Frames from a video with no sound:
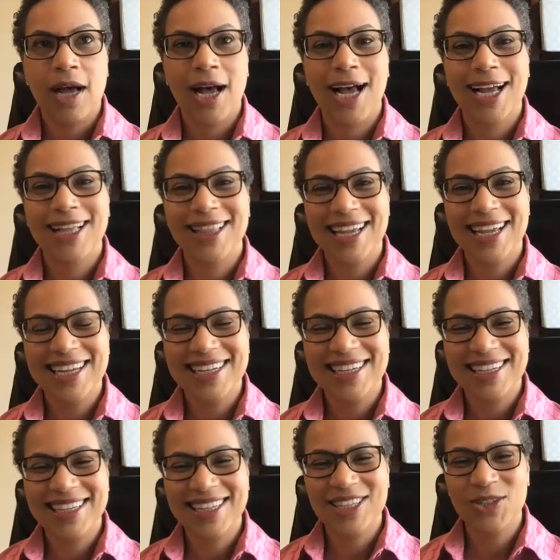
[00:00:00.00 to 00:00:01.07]

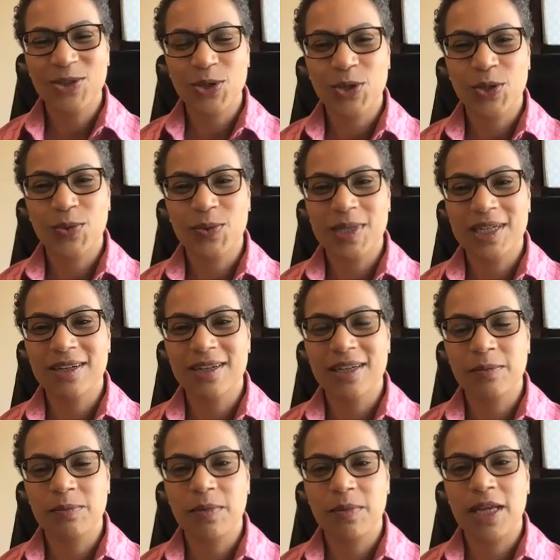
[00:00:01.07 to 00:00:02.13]
highlight in your career
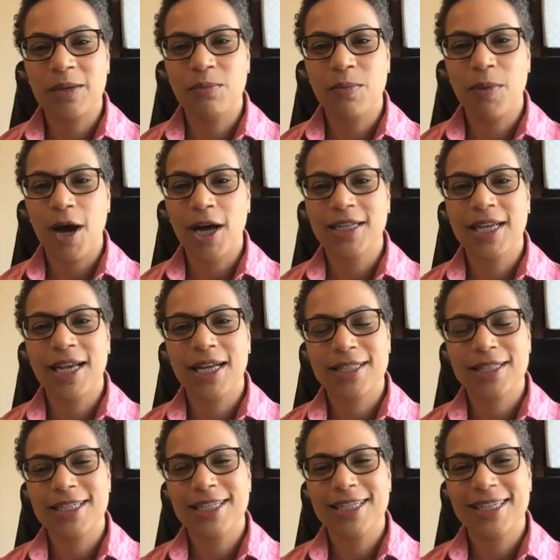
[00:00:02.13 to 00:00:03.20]
in
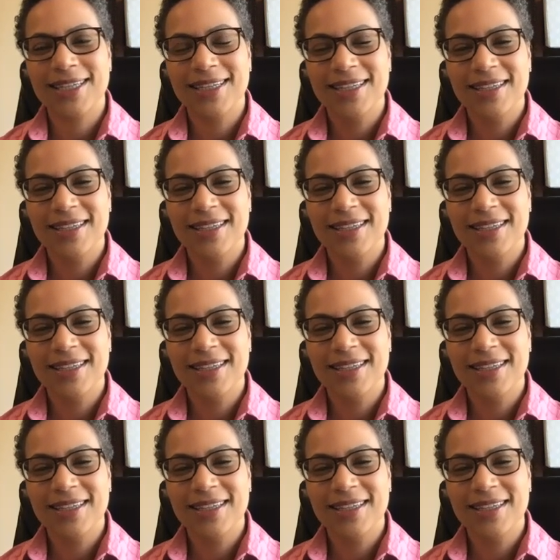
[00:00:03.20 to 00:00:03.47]
podcasting?